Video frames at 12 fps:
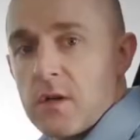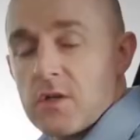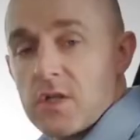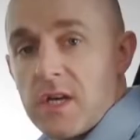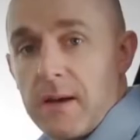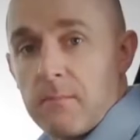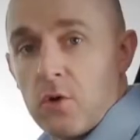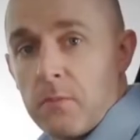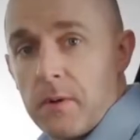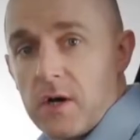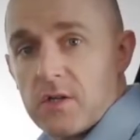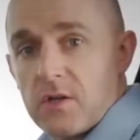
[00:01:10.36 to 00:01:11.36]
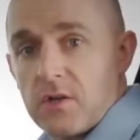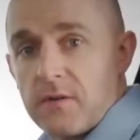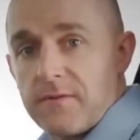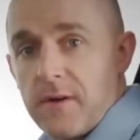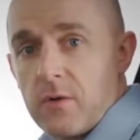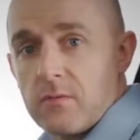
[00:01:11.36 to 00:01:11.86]
so you get more bars on
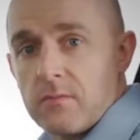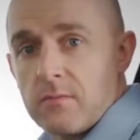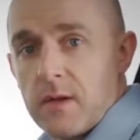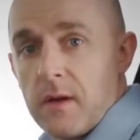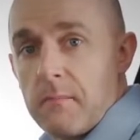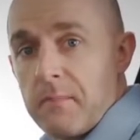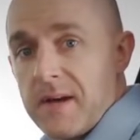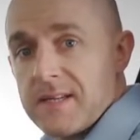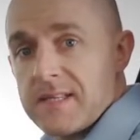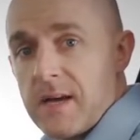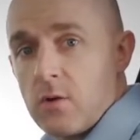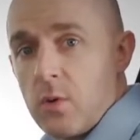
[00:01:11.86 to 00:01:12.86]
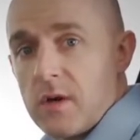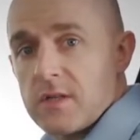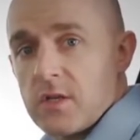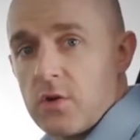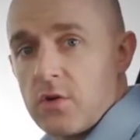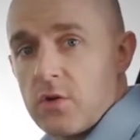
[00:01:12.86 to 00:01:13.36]
your phone, better sound
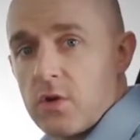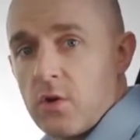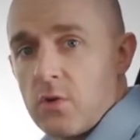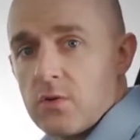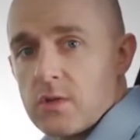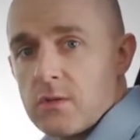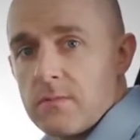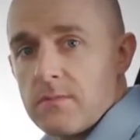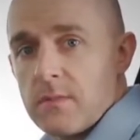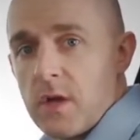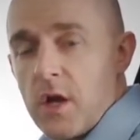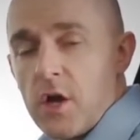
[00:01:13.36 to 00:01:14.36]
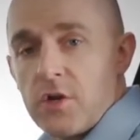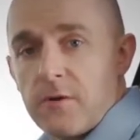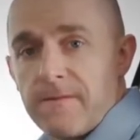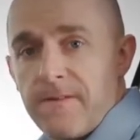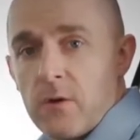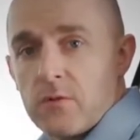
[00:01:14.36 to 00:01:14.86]
quality on your calls, and
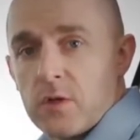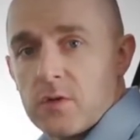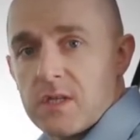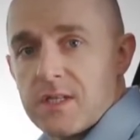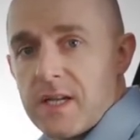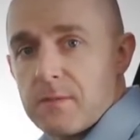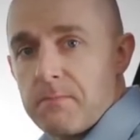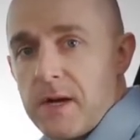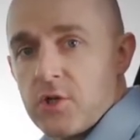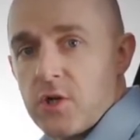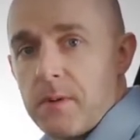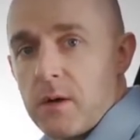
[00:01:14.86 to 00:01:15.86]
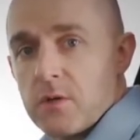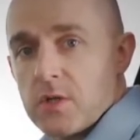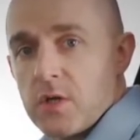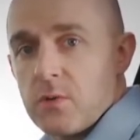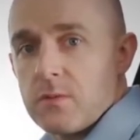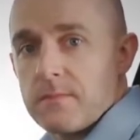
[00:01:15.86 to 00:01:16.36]
your phone uses less battery power
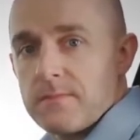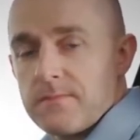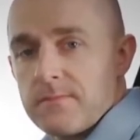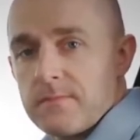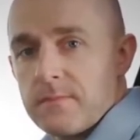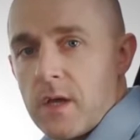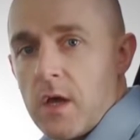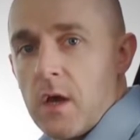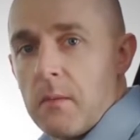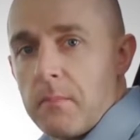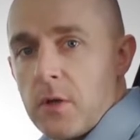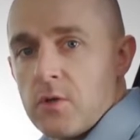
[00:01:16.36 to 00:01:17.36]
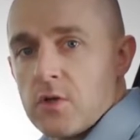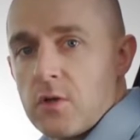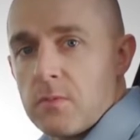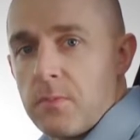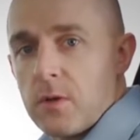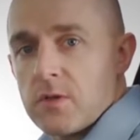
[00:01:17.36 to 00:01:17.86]
too.
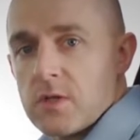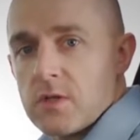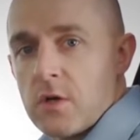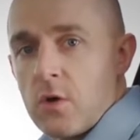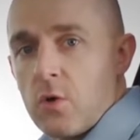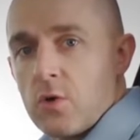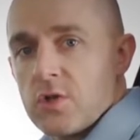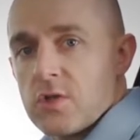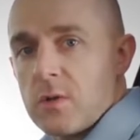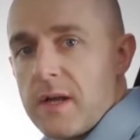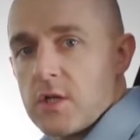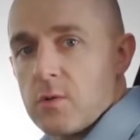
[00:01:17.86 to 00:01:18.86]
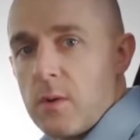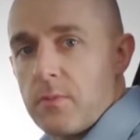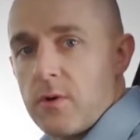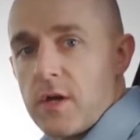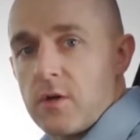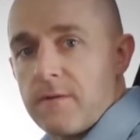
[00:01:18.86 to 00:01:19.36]
Bluetooth Plus also lets you
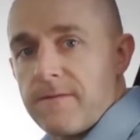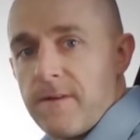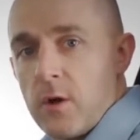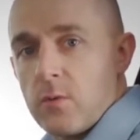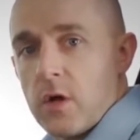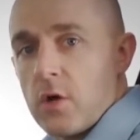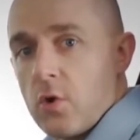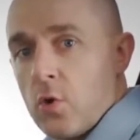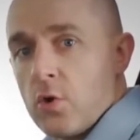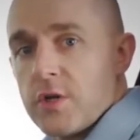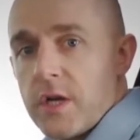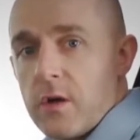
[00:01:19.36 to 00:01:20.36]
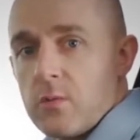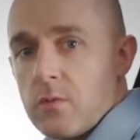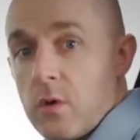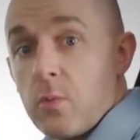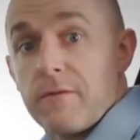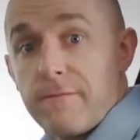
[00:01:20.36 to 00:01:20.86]
operate your phone and audio
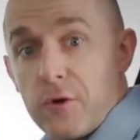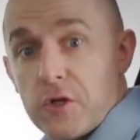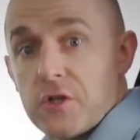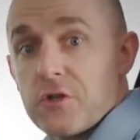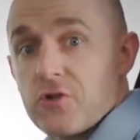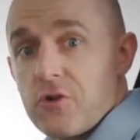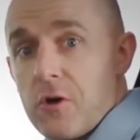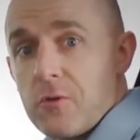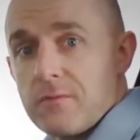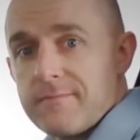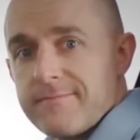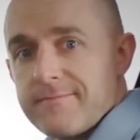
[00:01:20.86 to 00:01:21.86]
with voice control.